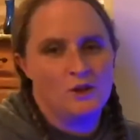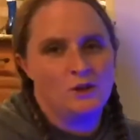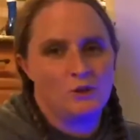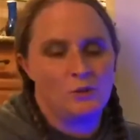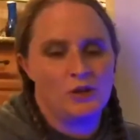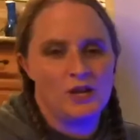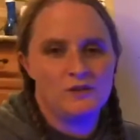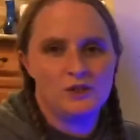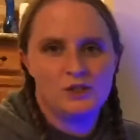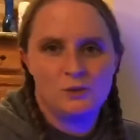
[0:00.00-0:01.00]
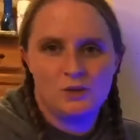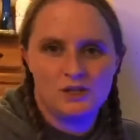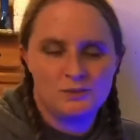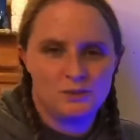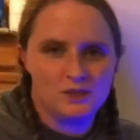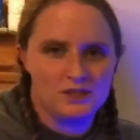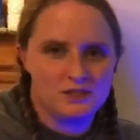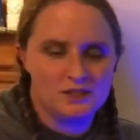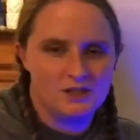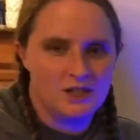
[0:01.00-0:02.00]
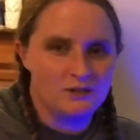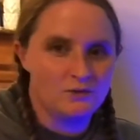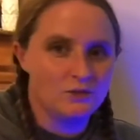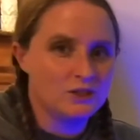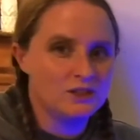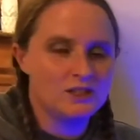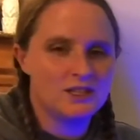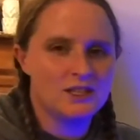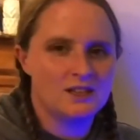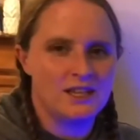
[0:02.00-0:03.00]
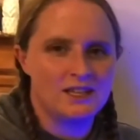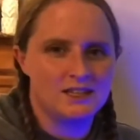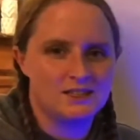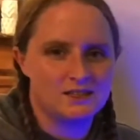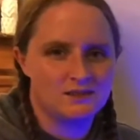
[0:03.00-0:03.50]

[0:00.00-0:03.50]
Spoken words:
or wherever you want to put it. I really like it.